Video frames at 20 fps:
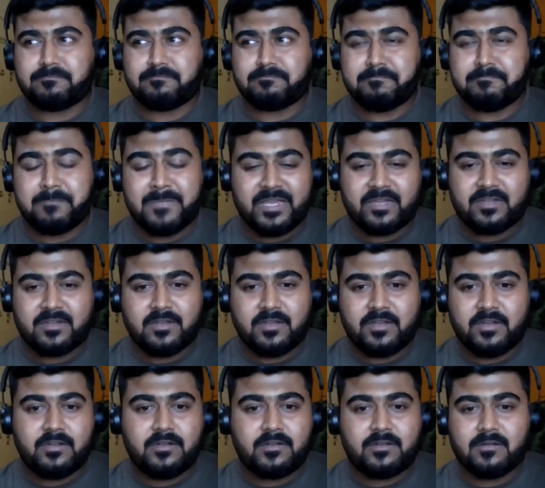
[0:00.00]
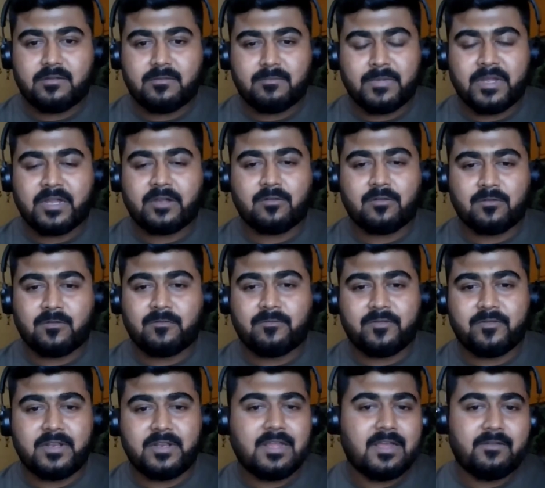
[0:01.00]
make a hit microsoft
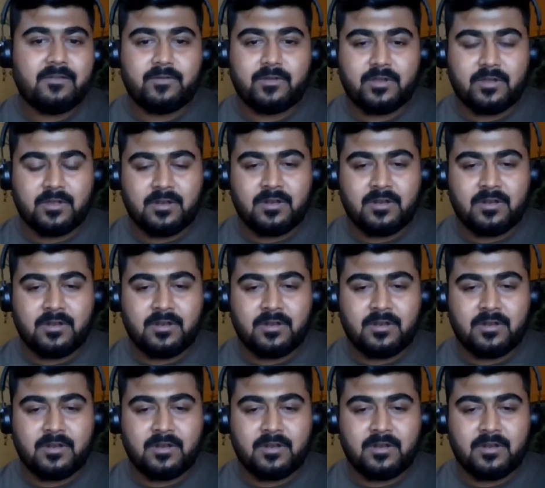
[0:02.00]
will have an